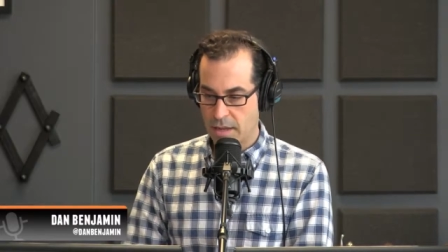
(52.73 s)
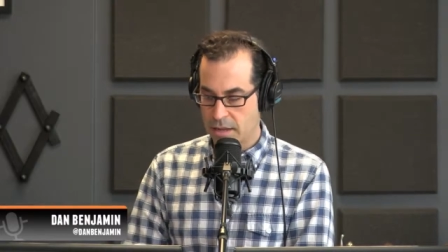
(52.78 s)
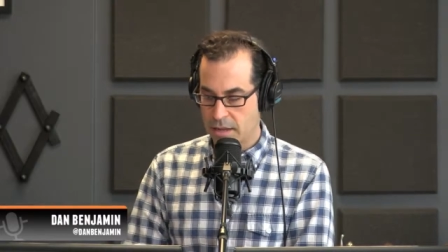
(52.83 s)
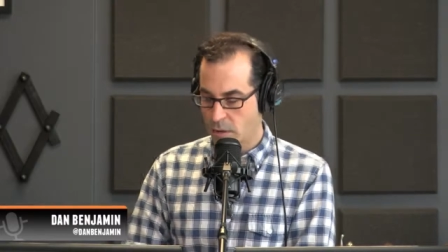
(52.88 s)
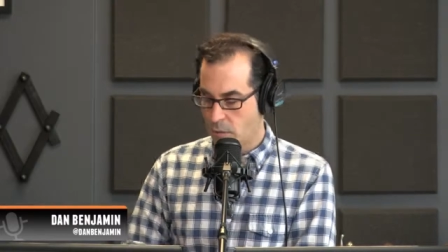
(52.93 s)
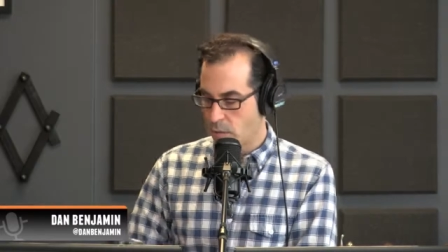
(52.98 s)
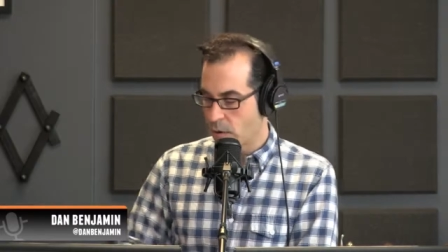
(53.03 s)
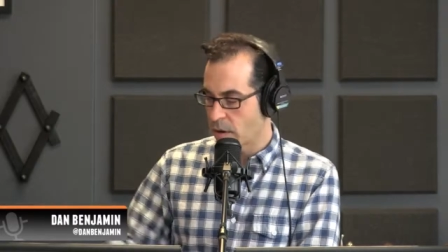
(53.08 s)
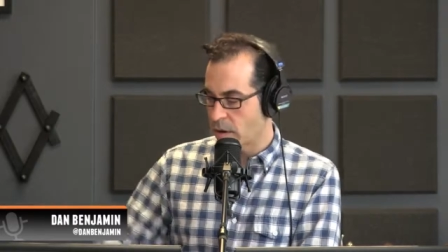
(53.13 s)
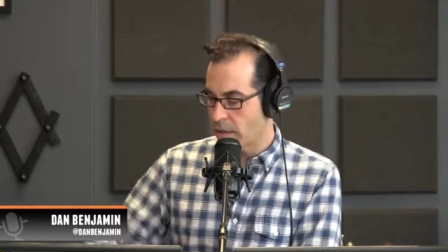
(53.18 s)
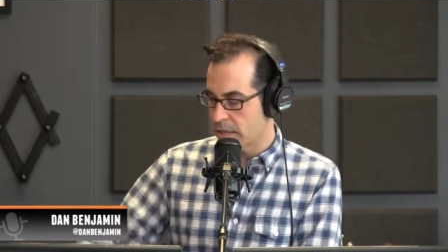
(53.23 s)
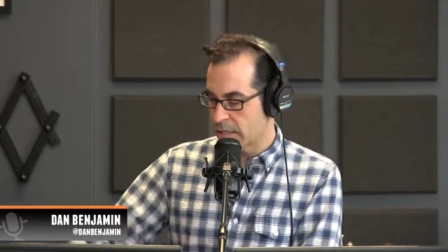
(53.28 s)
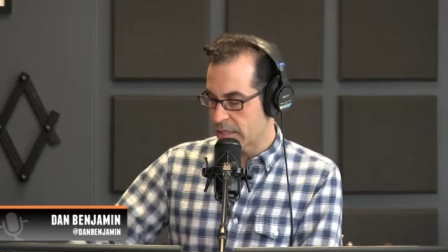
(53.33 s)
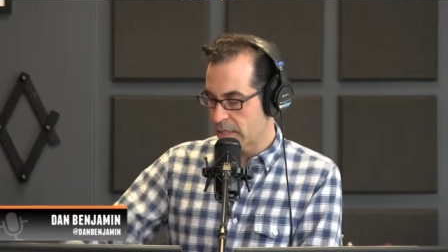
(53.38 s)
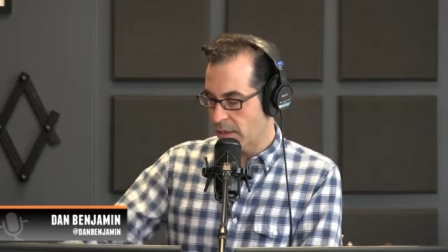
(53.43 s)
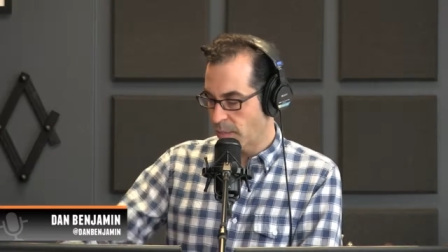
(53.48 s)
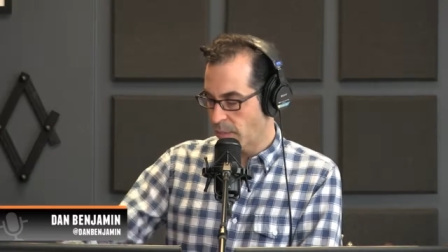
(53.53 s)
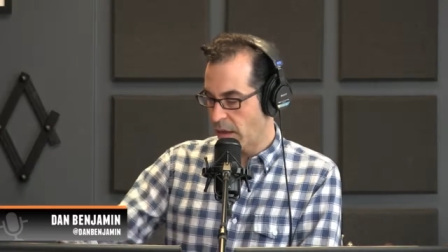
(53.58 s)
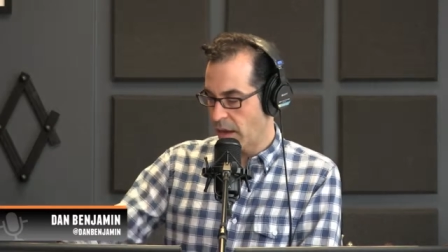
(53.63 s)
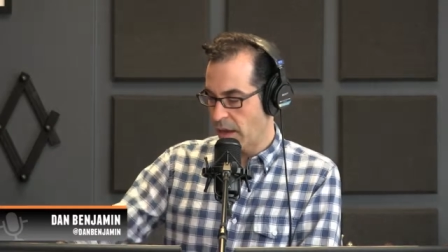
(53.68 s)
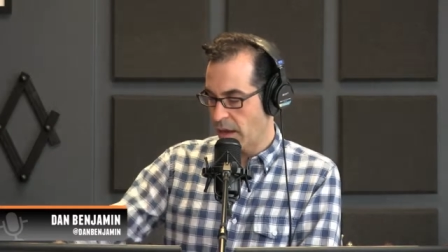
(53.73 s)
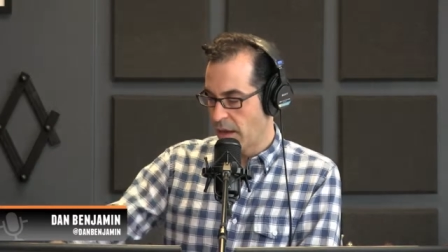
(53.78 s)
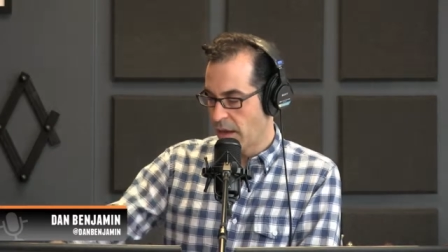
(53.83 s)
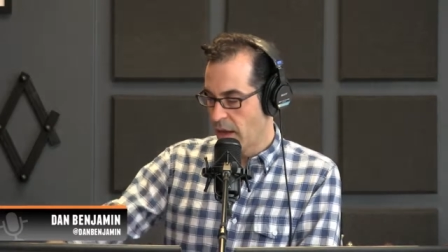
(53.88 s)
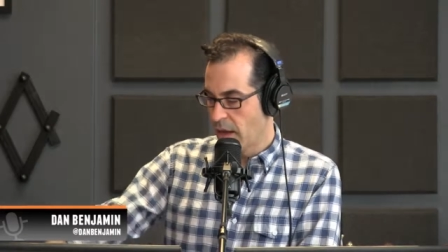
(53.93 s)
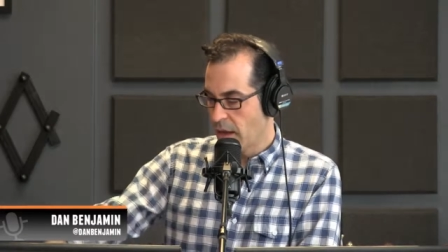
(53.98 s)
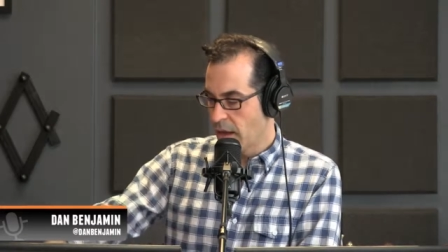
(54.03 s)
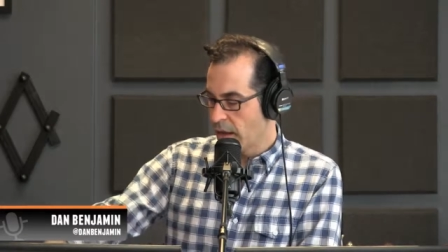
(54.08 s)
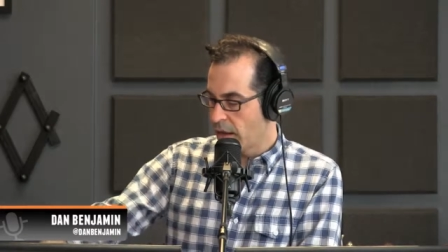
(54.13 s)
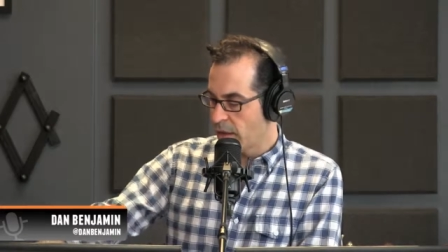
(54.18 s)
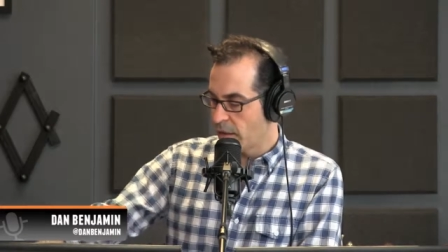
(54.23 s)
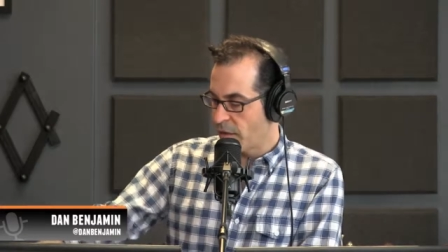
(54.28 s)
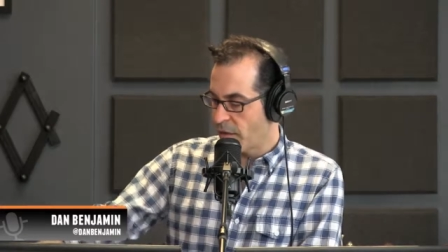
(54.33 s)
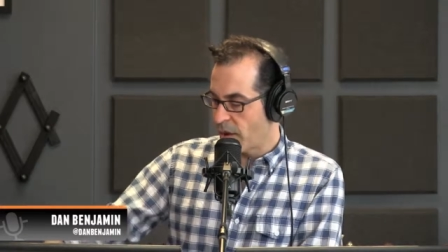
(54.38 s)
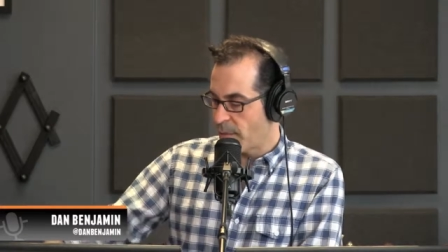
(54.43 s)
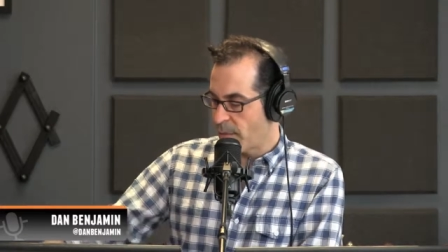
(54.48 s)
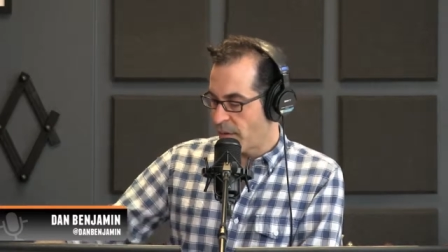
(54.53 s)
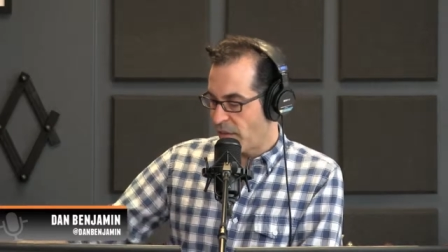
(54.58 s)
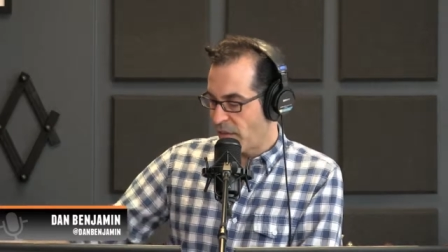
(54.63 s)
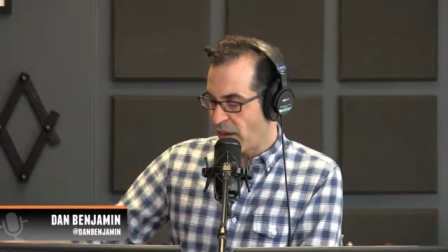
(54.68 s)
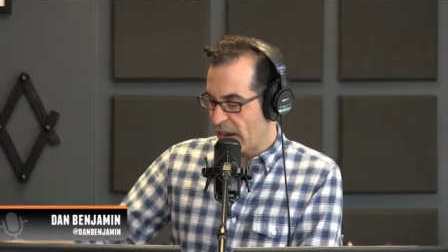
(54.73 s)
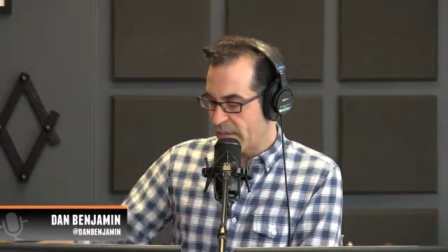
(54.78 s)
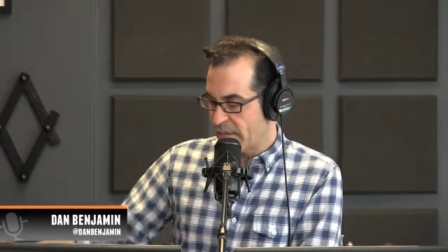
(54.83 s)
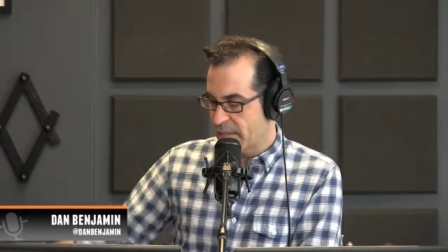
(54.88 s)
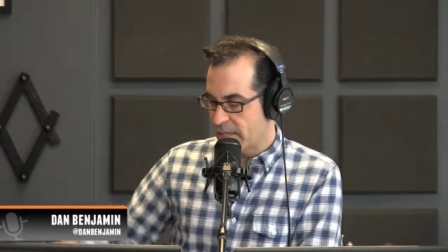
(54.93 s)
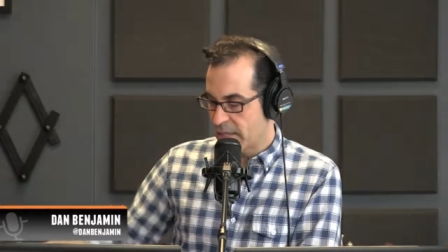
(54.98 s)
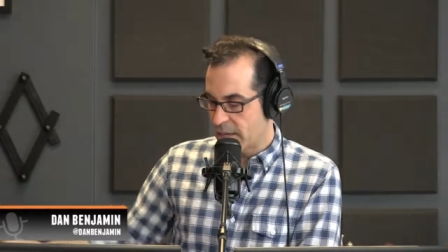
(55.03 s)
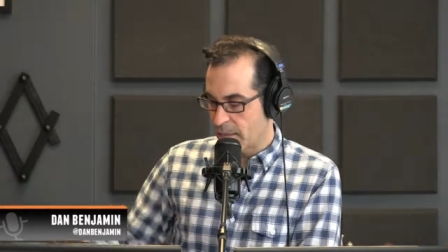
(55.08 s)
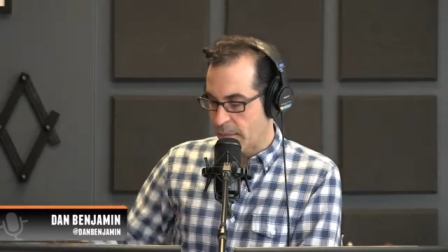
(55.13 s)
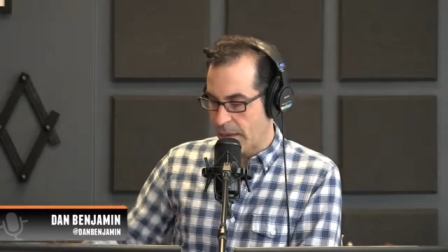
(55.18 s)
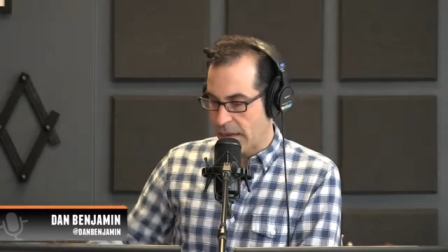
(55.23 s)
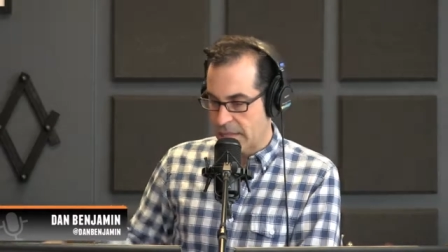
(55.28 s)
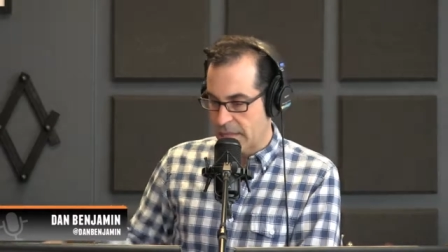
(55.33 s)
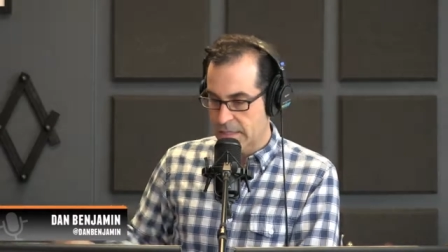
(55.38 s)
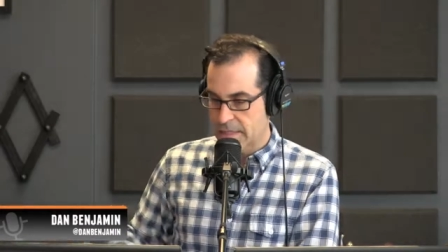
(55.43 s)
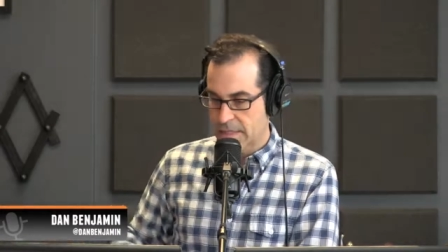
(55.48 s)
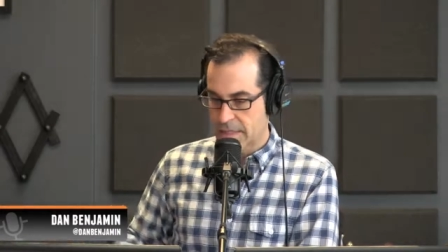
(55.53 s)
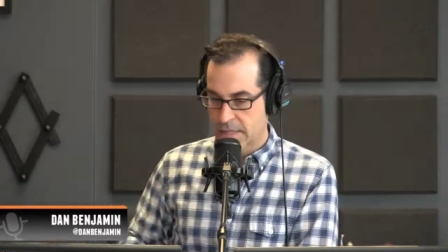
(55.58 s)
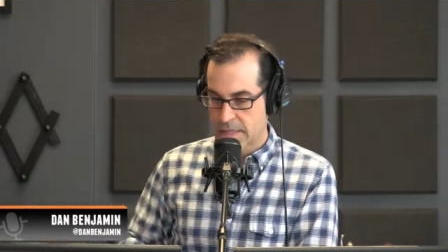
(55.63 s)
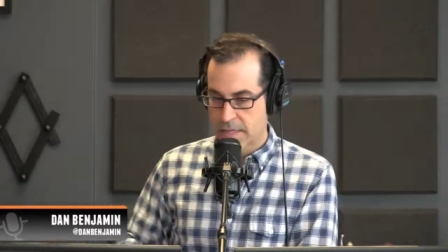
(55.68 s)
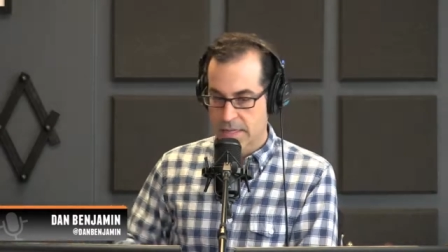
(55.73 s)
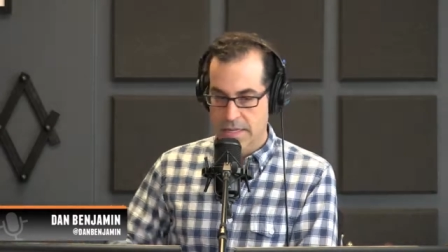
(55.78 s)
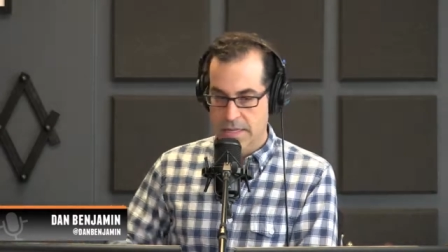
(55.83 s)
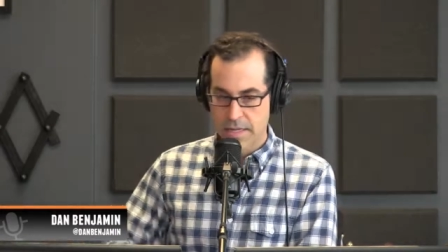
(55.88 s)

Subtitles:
I'm going to work on something in the 5by5 CMS